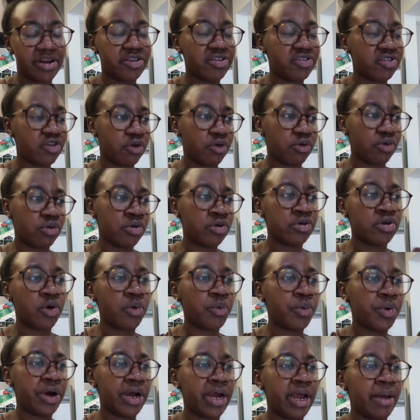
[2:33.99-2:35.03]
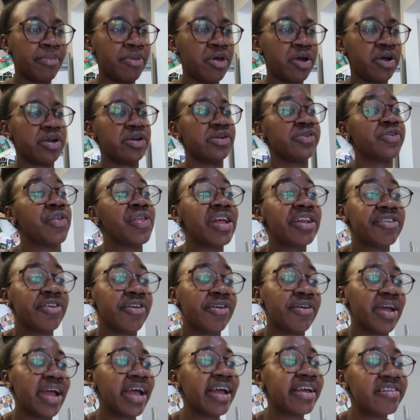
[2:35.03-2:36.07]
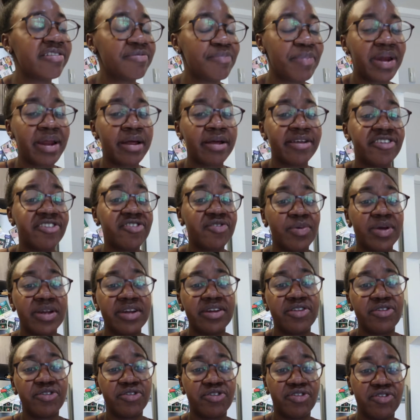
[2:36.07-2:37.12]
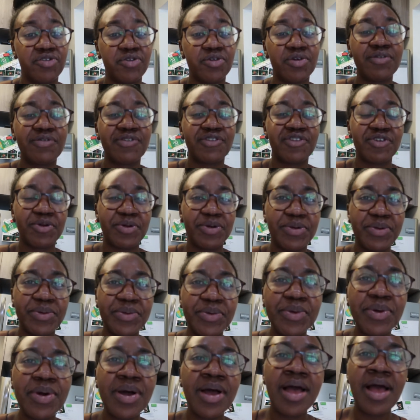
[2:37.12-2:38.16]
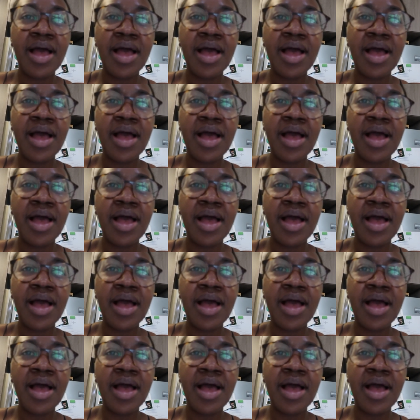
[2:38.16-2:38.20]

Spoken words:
So don't worry, I'm not going to do that to you guys, but I just wanted to sort of show you.